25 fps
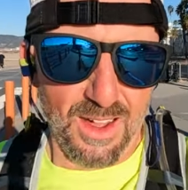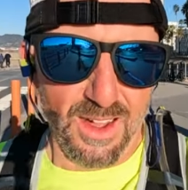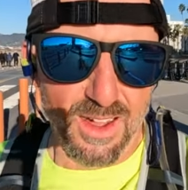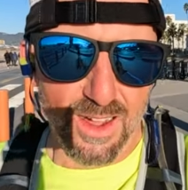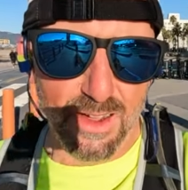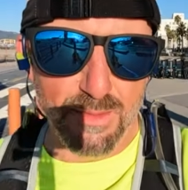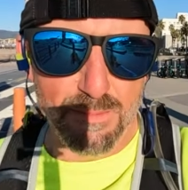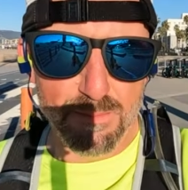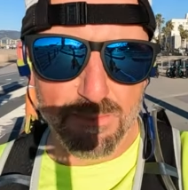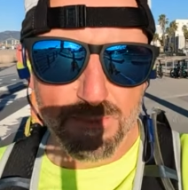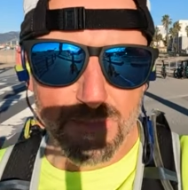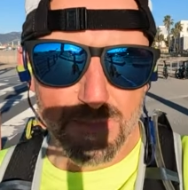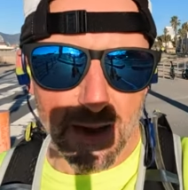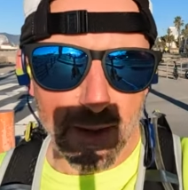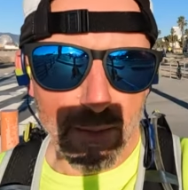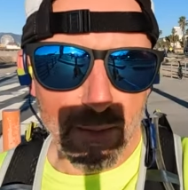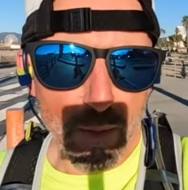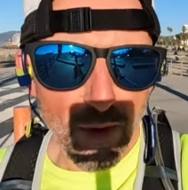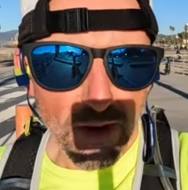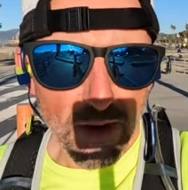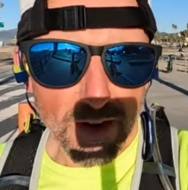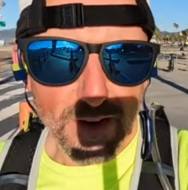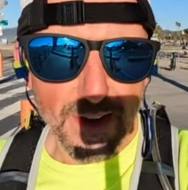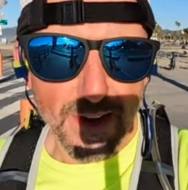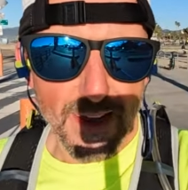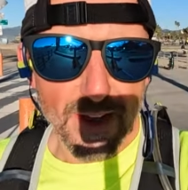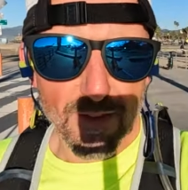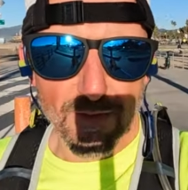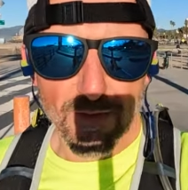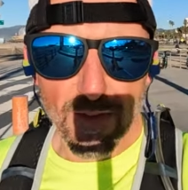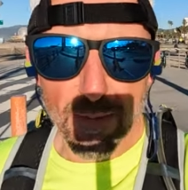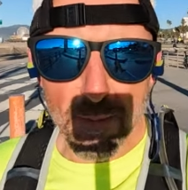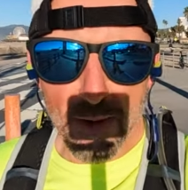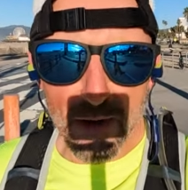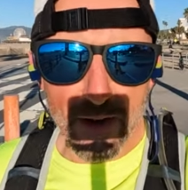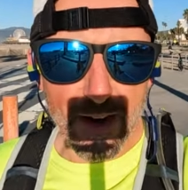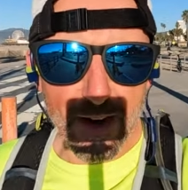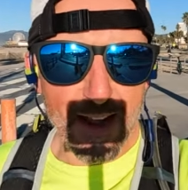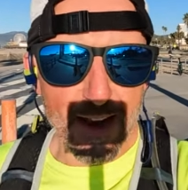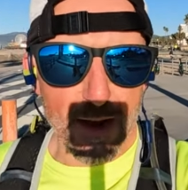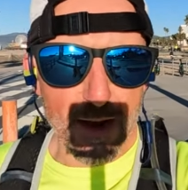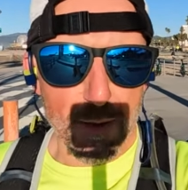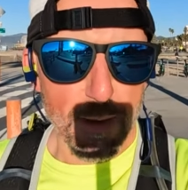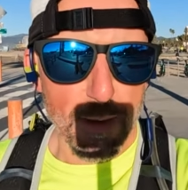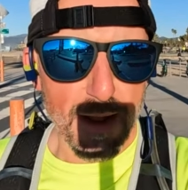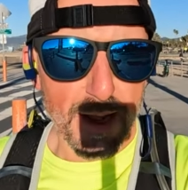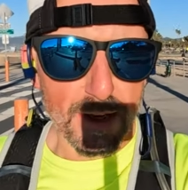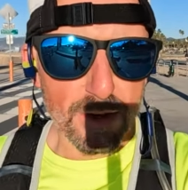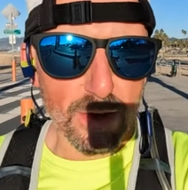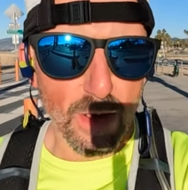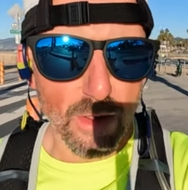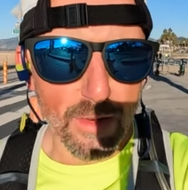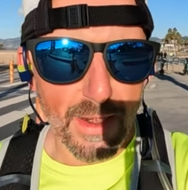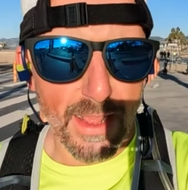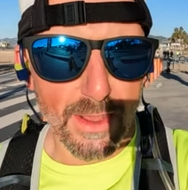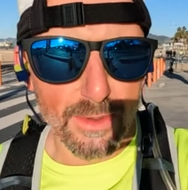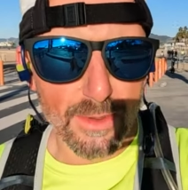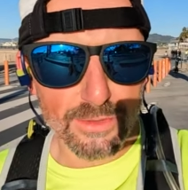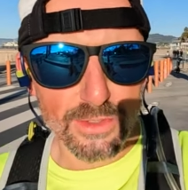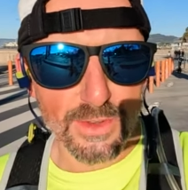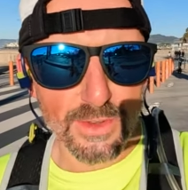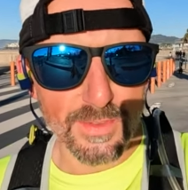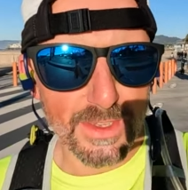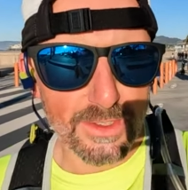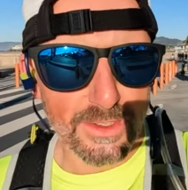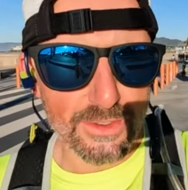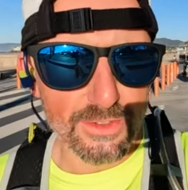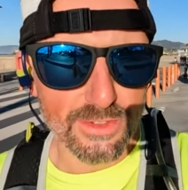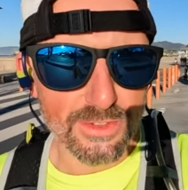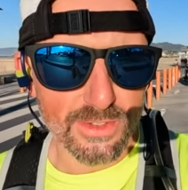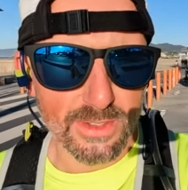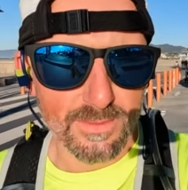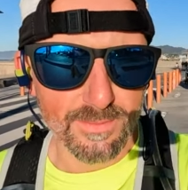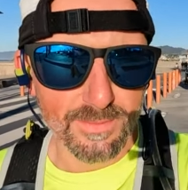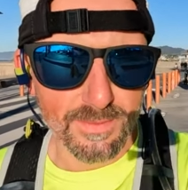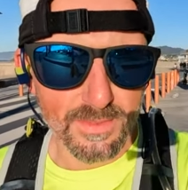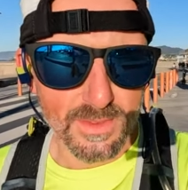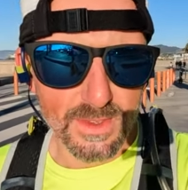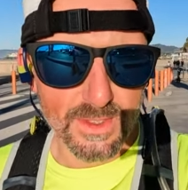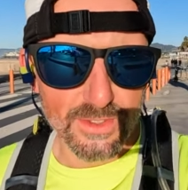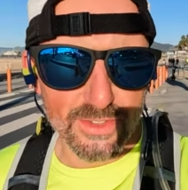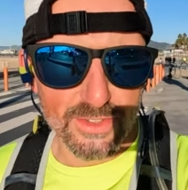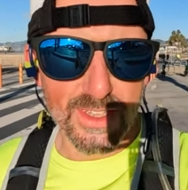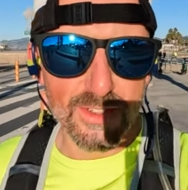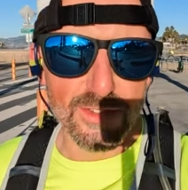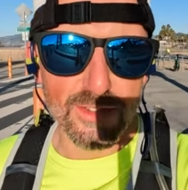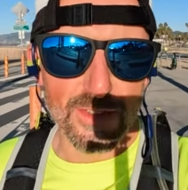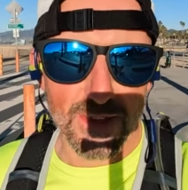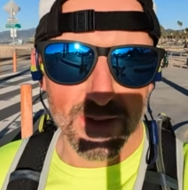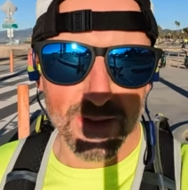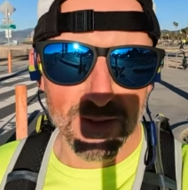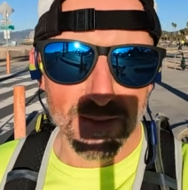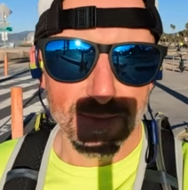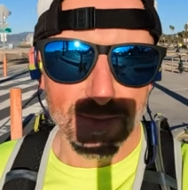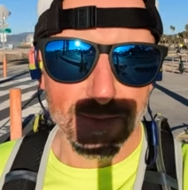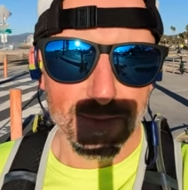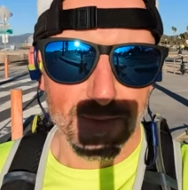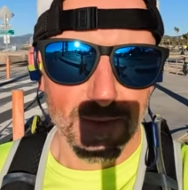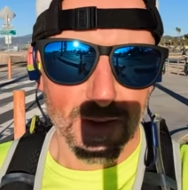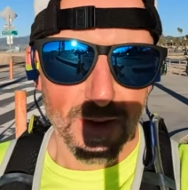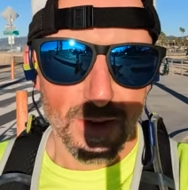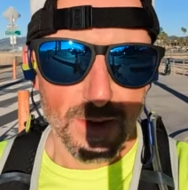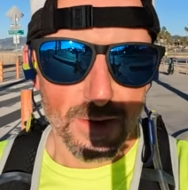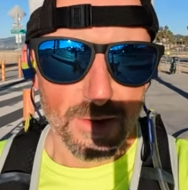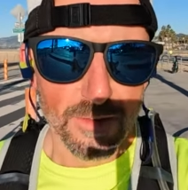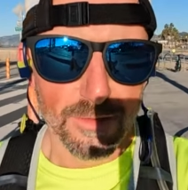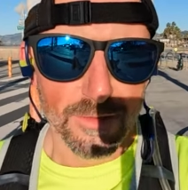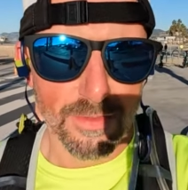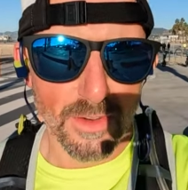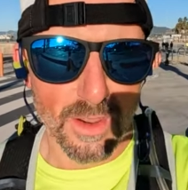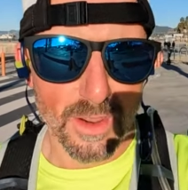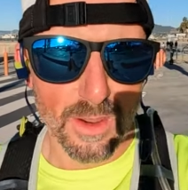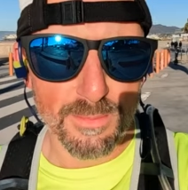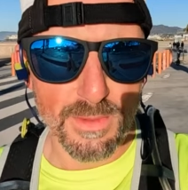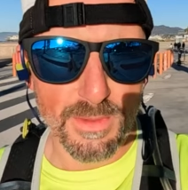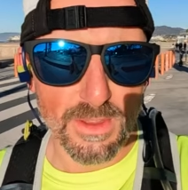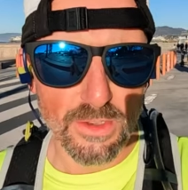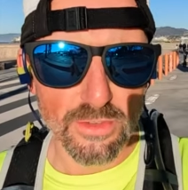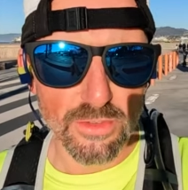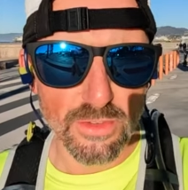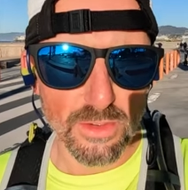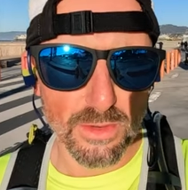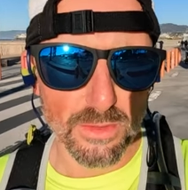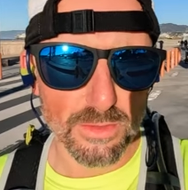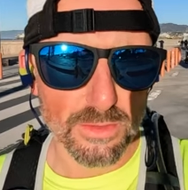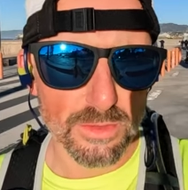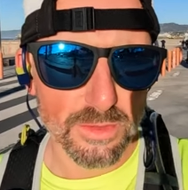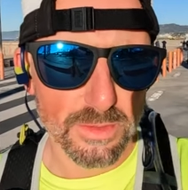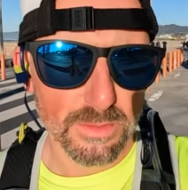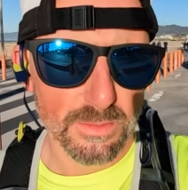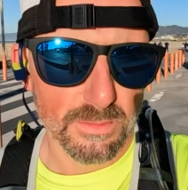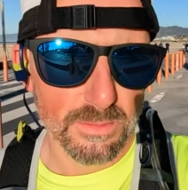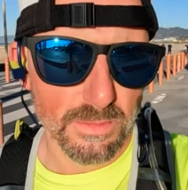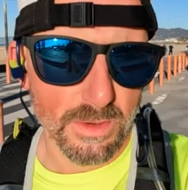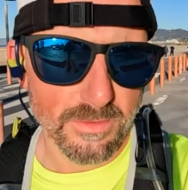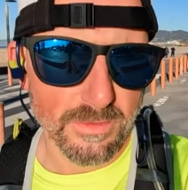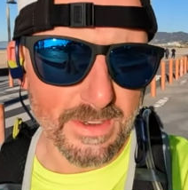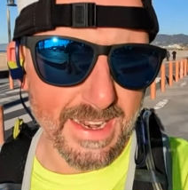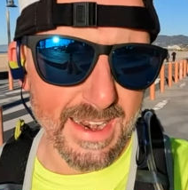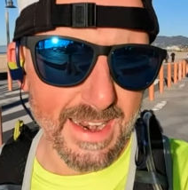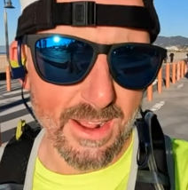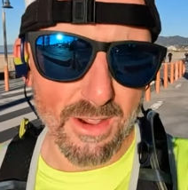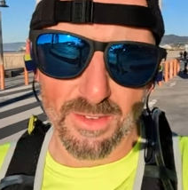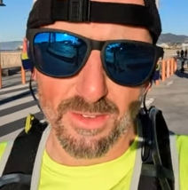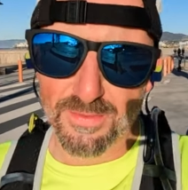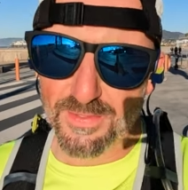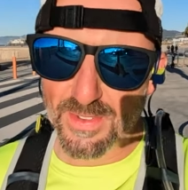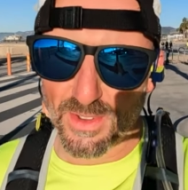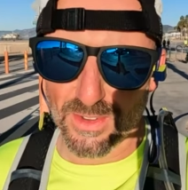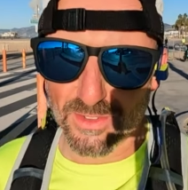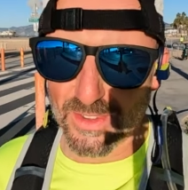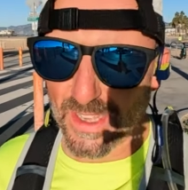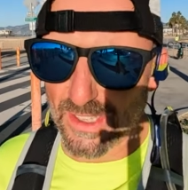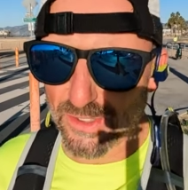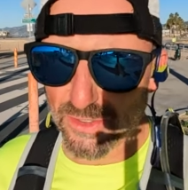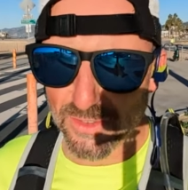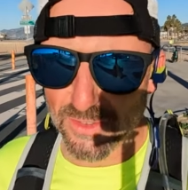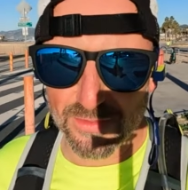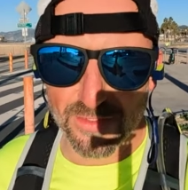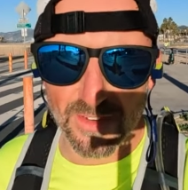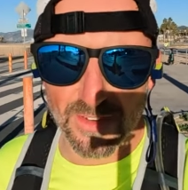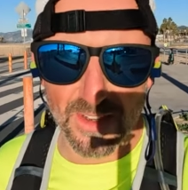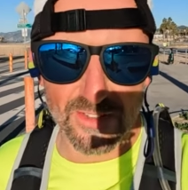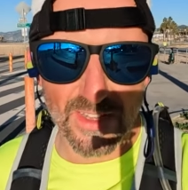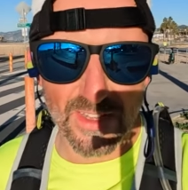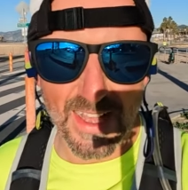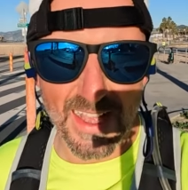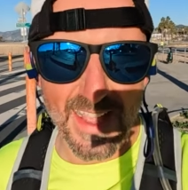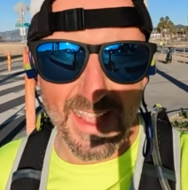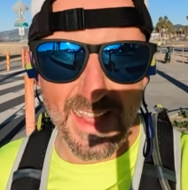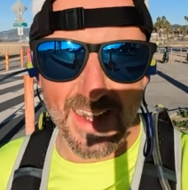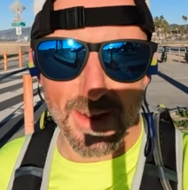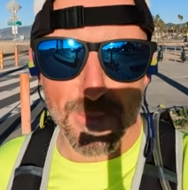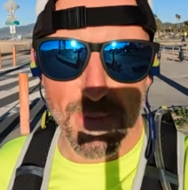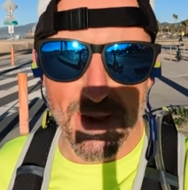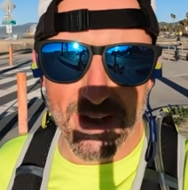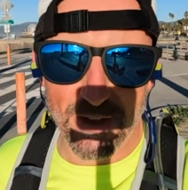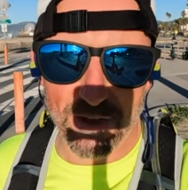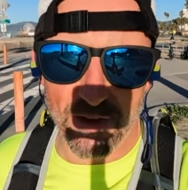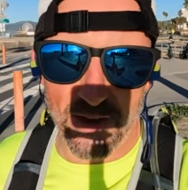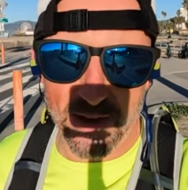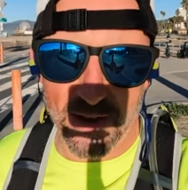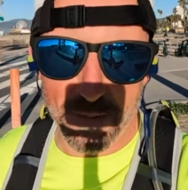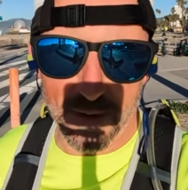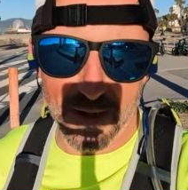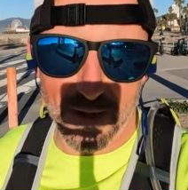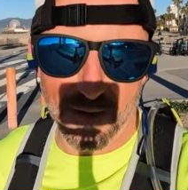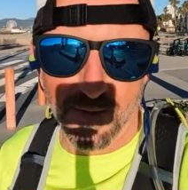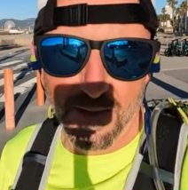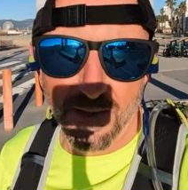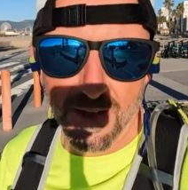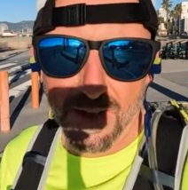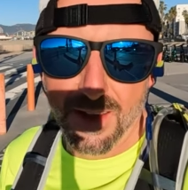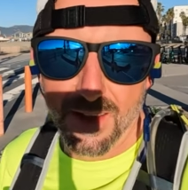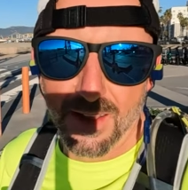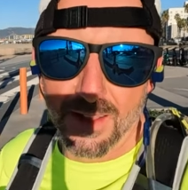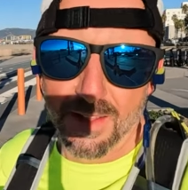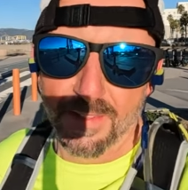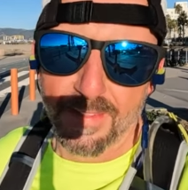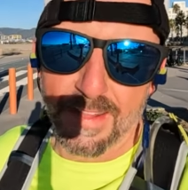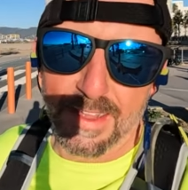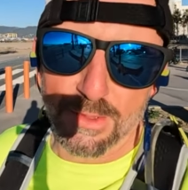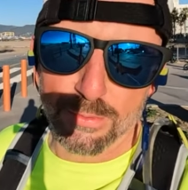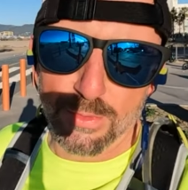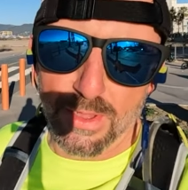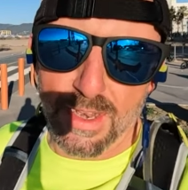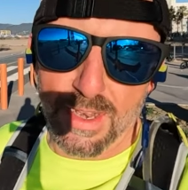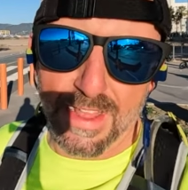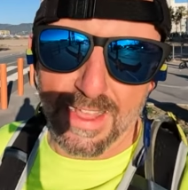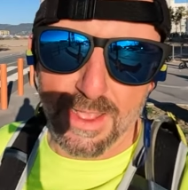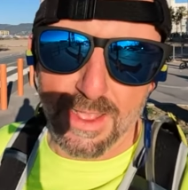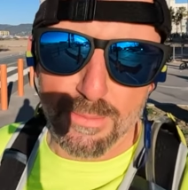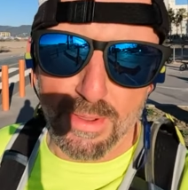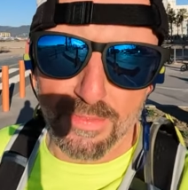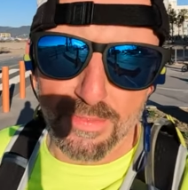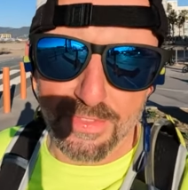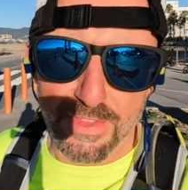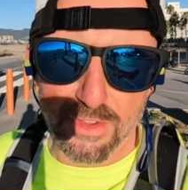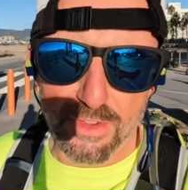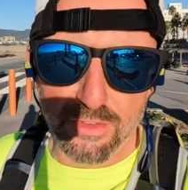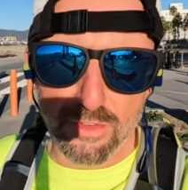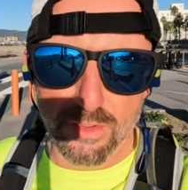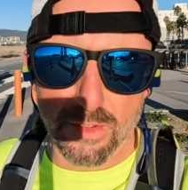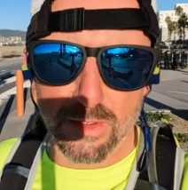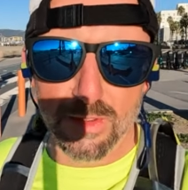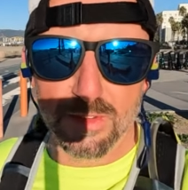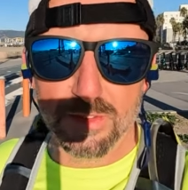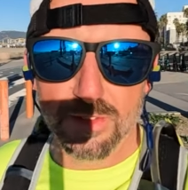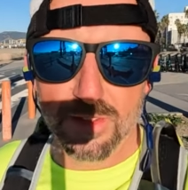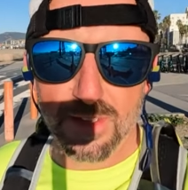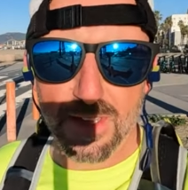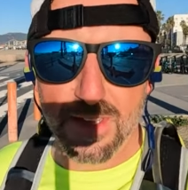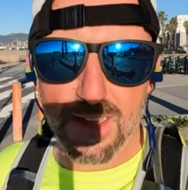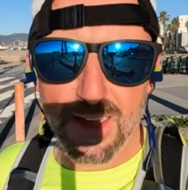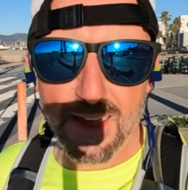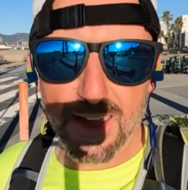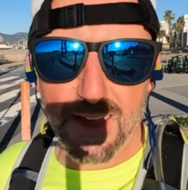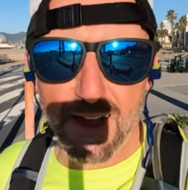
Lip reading: I'm wondering if I'm gonna get any black toenails in this season from these shoes. But right now it feels nice and free, so I can't imagine it. But that's what I like about these shoes.